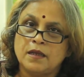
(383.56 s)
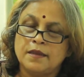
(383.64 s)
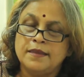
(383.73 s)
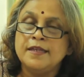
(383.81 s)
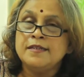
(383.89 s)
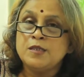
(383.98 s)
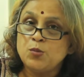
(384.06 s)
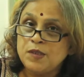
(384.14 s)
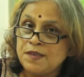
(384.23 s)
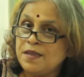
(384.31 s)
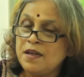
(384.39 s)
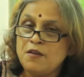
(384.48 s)
This
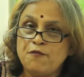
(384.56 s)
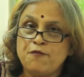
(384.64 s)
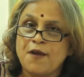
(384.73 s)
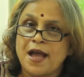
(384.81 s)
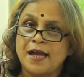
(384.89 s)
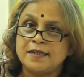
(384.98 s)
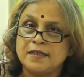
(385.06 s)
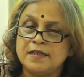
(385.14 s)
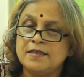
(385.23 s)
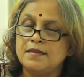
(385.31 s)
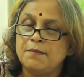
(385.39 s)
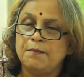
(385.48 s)
visceral fat
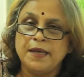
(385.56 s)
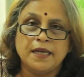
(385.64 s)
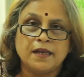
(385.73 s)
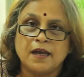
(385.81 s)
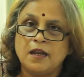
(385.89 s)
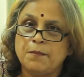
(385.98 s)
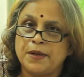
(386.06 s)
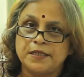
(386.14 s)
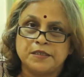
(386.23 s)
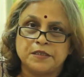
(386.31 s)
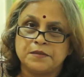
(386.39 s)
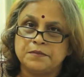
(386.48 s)
is a big
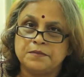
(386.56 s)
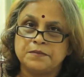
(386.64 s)
culprit.